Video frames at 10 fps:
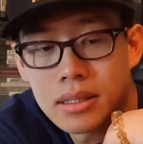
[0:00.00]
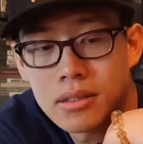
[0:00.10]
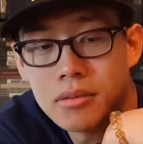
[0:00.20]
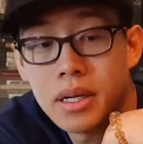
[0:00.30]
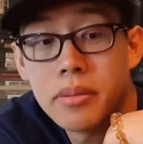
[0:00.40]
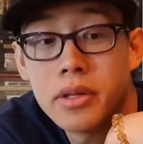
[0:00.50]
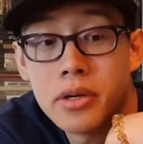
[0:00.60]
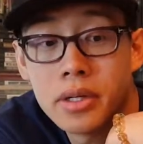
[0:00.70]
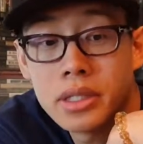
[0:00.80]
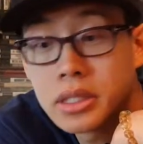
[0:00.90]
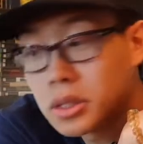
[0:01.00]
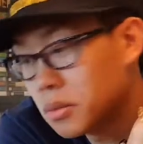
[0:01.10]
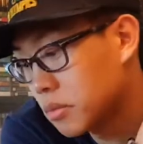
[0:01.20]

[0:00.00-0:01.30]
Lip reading: Or maybe there is.